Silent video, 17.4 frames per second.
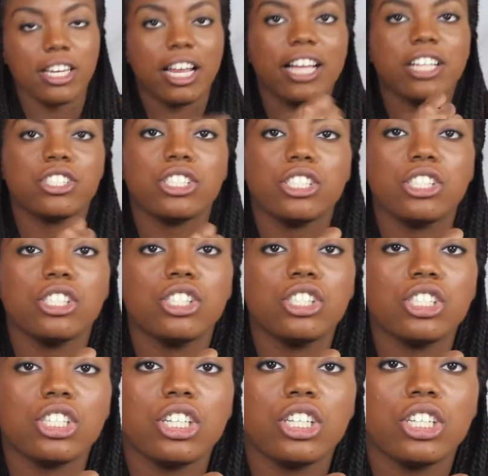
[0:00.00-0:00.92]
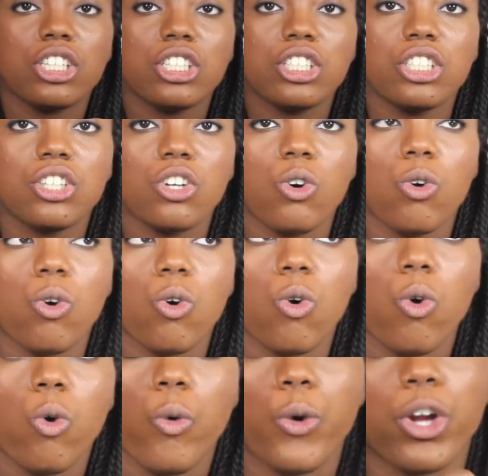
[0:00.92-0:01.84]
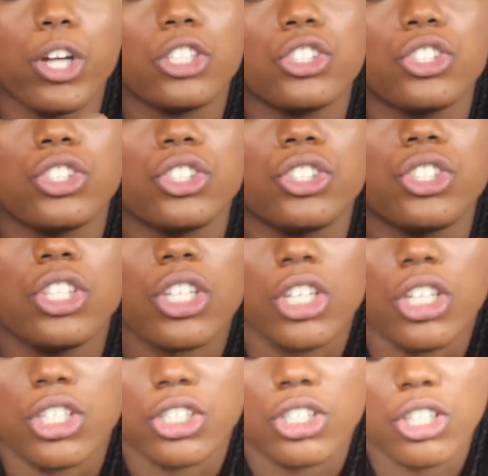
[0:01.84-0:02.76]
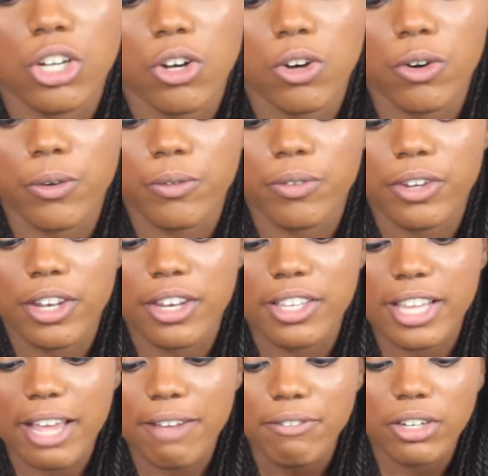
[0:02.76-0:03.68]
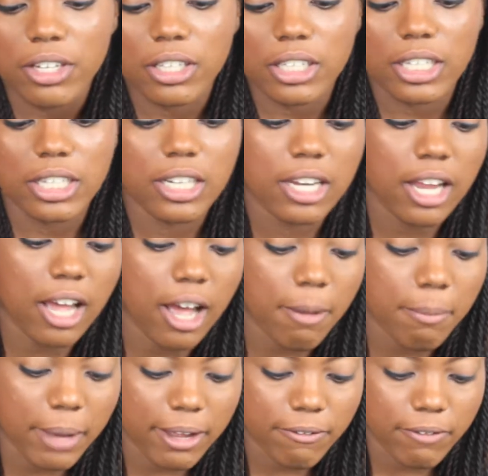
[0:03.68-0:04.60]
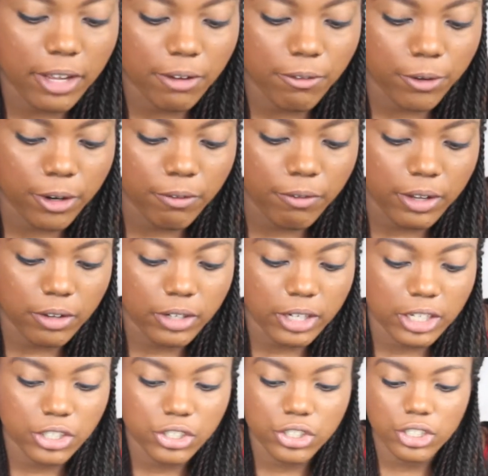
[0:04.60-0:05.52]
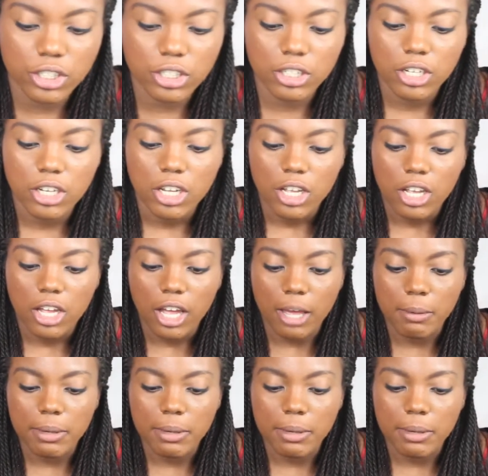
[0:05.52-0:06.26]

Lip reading: And then I just look orange. So definitely not my favorite foundation.